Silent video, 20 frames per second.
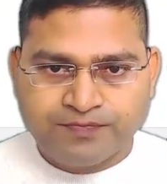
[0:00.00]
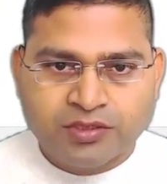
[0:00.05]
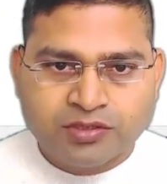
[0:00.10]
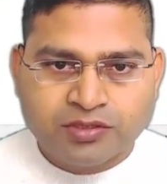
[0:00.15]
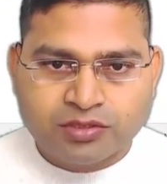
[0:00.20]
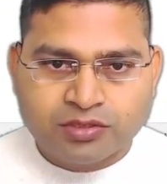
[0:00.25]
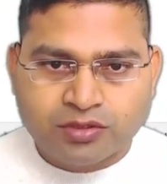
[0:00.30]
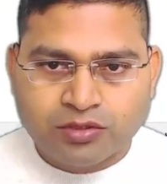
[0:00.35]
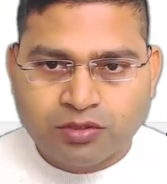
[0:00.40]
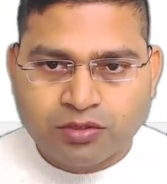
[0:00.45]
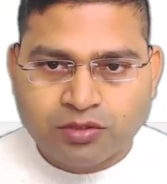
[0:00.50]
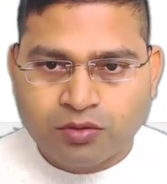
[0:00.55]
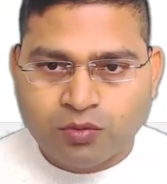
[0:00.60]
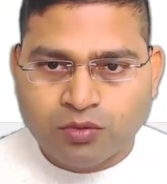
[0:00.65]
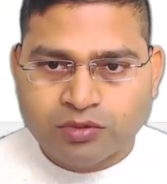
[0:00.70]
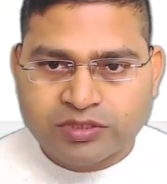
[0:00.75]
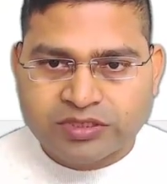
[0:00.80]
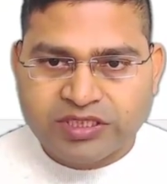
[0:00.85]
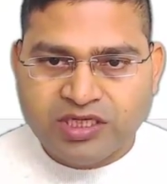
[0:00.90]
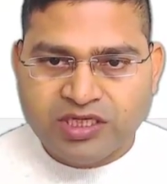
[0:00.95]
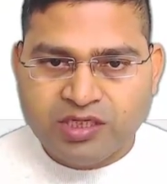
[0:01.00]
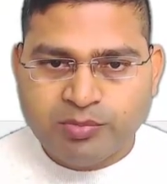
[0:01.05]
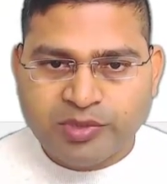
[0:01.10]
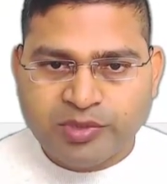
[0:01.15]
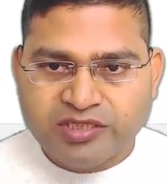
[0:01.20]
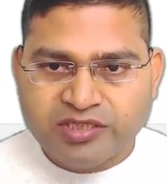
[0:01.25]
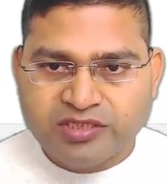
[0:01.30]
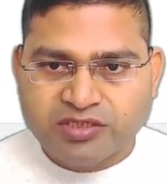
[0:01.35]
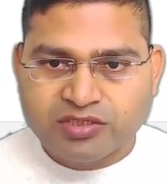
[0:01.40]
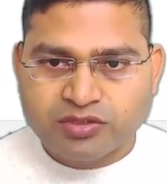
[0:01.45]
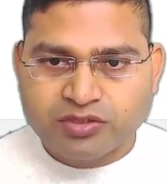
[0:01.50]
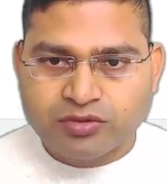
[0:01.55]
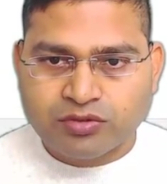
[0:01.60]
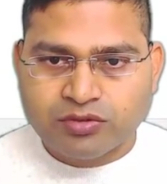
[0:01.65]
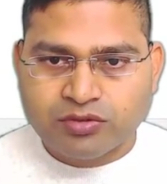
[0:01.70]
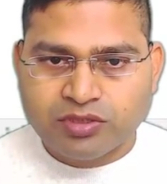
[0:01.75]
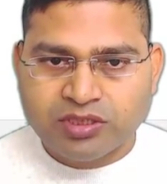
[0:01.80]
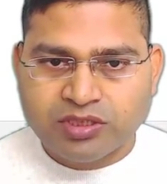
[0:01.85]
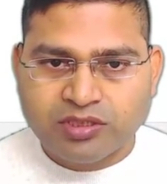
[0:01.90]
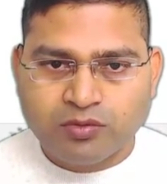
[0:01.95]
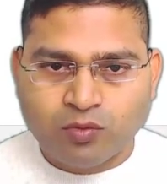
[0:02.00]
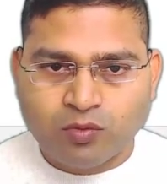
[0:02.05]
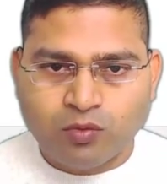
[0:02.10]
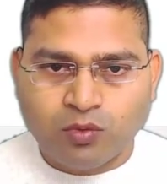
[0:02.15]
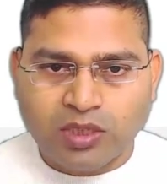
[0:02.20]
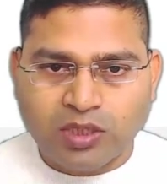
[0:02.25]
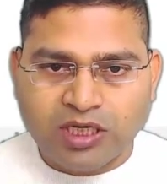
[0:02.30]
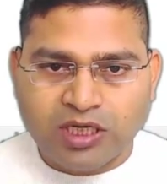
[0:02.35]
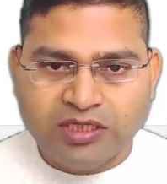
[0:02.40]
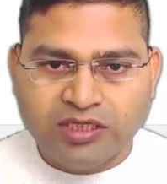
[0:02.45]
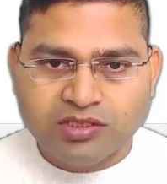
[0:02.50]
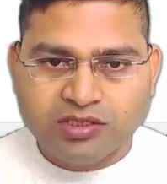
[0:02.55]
So sale price is stored in Y.